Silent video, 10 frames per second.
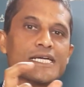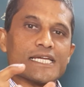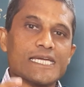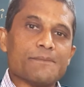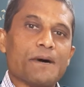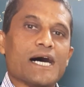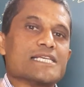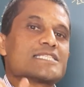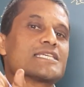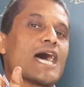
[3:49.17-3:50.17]
give
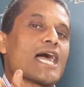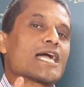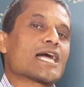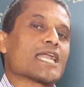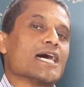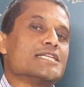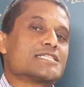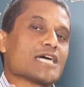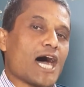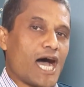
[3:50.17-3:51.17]
us
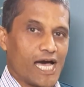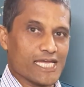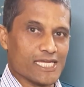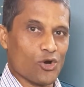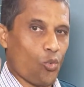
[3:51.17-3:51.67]
current I.